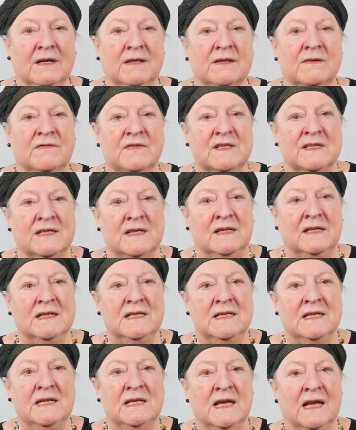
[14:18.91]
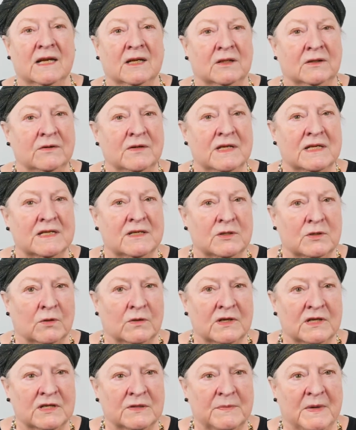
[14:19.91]
The facility included
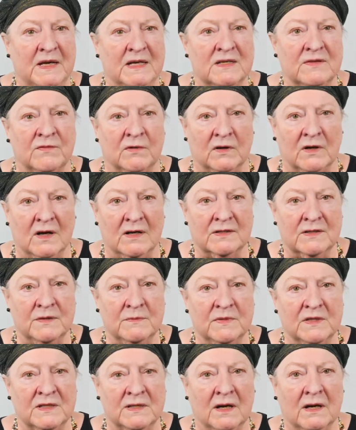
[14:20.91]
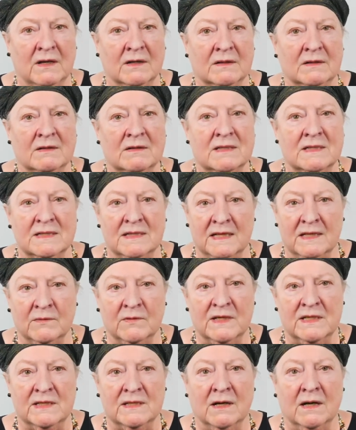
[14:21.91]
storage space for costume stock,
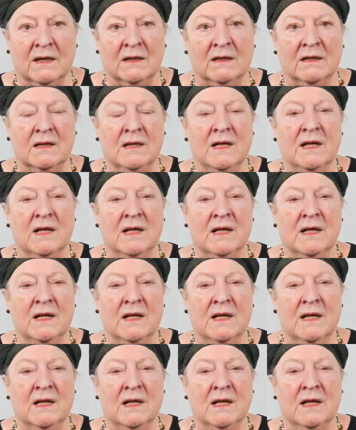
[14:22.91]
scenery stock,